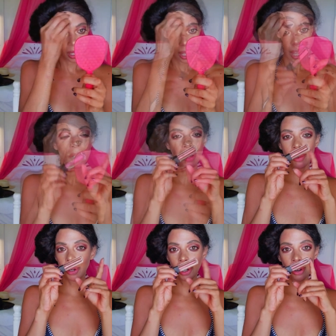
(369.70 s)
But I'm
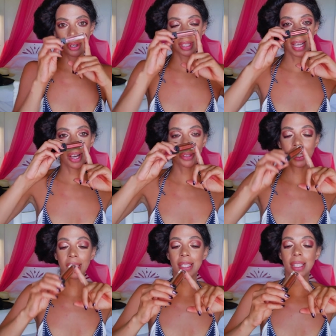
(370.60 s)
going all out.
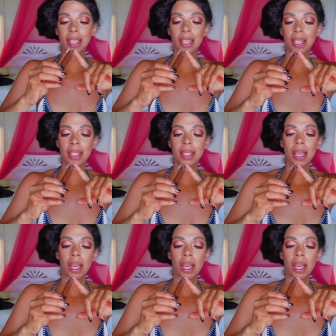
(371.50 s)
This is